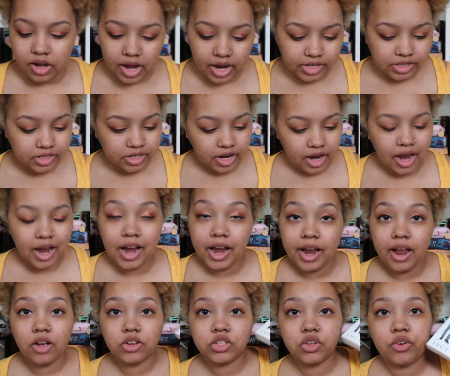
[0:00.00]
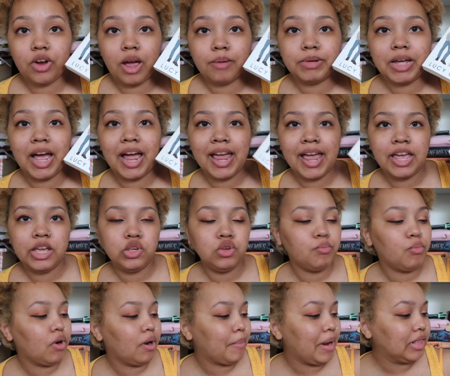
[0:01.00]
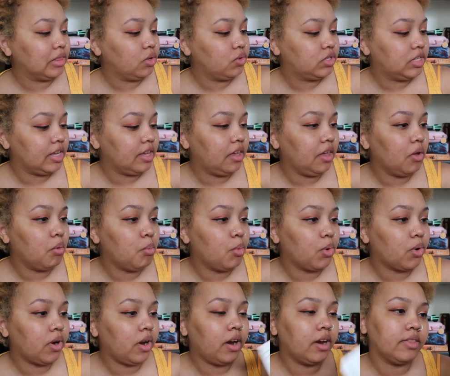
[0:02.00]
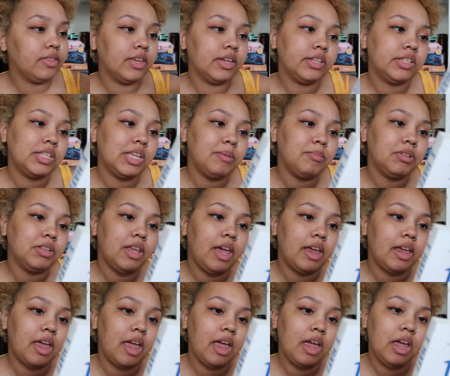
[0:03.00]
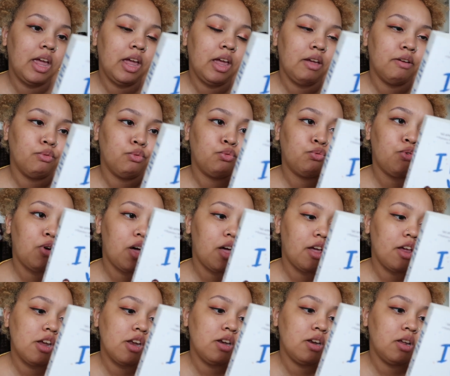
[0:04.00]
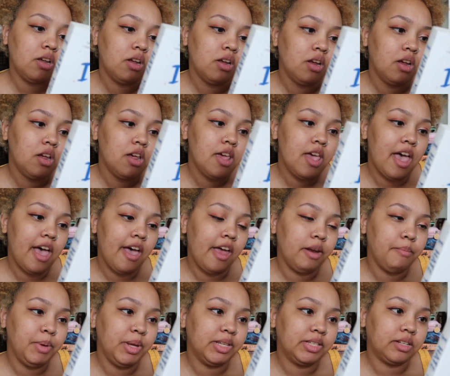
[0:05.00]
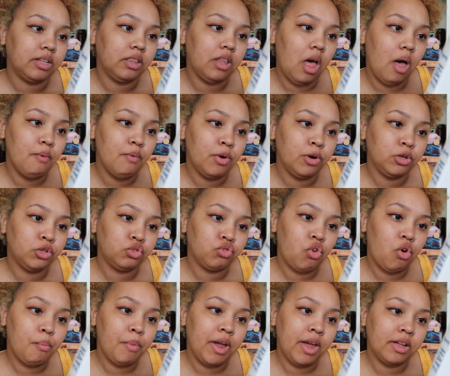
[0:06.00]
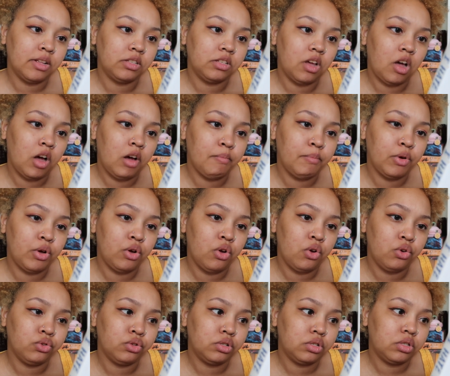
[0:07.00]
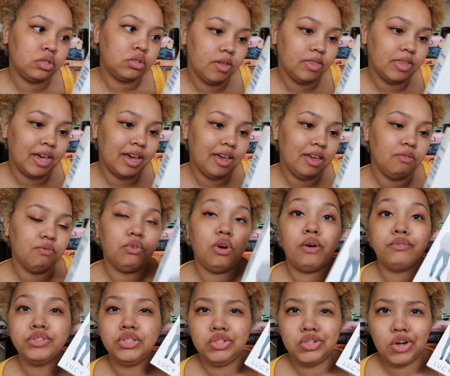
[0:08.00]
Next, I also grabbed I Hate You More by Lucy Gilmore. This seemed like a fun enemies to lovers romance almost that involves